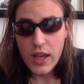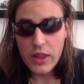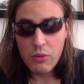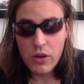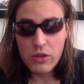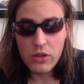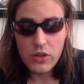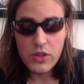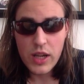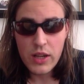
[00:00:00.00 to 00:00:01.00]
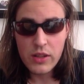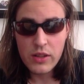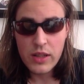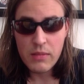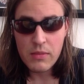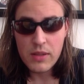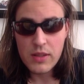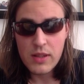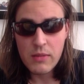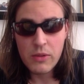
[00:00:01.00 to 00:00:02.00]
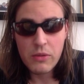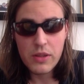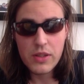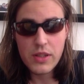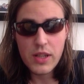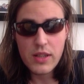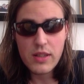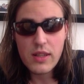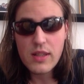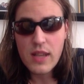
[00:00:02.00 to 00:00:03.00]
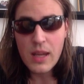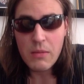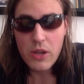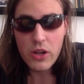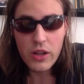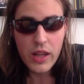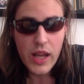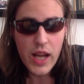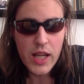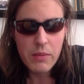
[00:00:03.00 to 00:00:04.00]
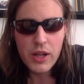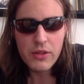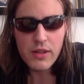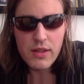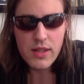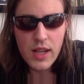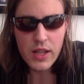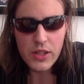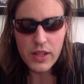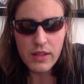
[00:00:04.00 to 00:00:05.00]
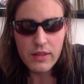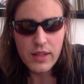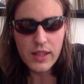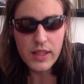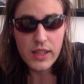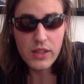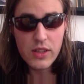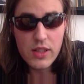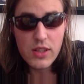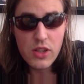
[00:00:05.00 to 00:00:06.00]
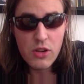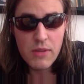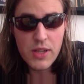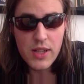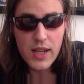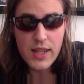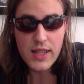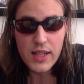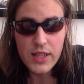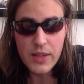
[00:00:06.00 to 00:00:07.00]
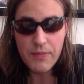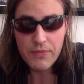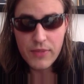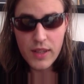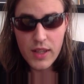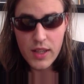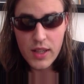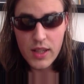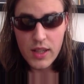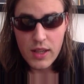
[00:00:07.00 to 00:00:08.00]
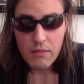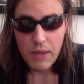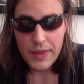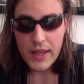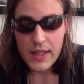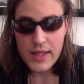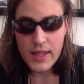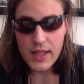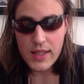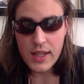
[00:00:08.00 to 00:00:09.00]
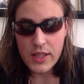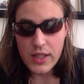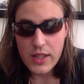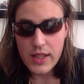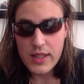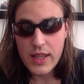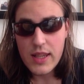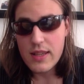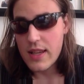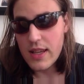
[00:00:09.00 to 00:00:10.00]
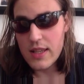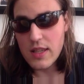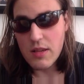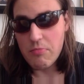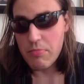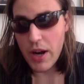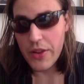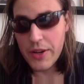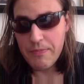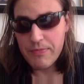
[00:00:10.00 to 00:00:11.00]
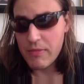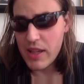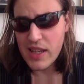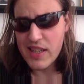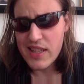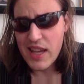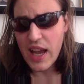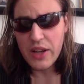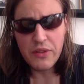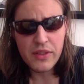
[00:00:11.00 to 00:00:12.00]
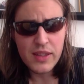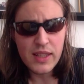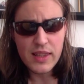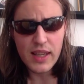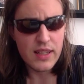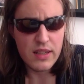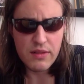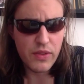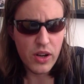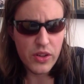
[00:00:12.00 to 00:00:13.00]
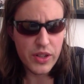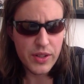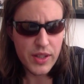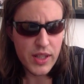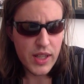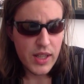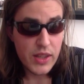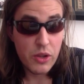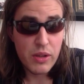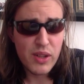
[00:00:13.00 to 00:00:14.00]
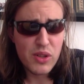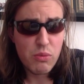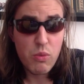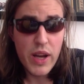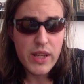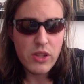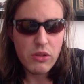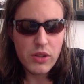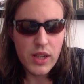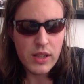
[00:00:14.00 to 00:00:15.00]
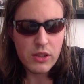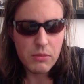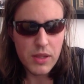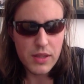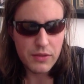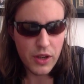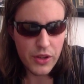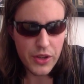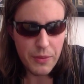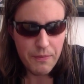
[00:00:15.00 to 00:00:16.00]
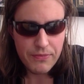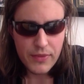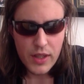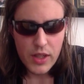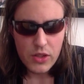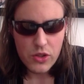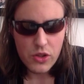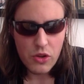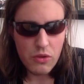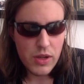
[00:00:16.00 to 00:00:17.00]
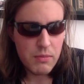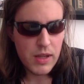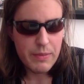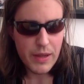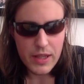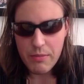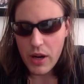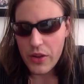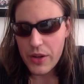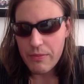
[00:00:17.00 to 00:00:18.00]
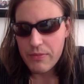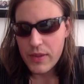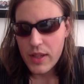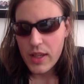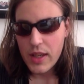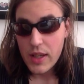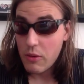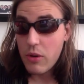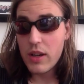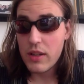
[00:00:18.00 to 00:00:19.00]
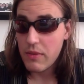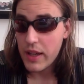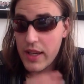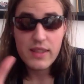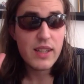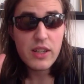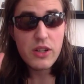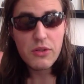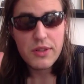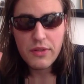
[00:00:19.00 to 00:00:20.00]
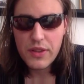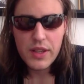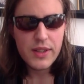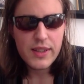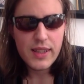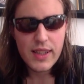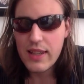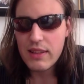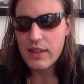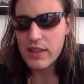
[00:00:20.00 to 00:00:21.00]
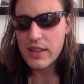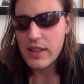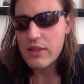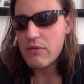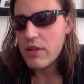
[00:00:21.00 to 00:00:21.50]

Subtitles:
And the one who looks down on them is someone who has just the same curly eyebrows as Sanji. In fact, it looks so much like Sanji. But it's not Sanji. Is this his brother? Because I don't think that's his father. No, he looks way too young to be his father. So he must be his brother. Well, I guess there goes the theory that Killer is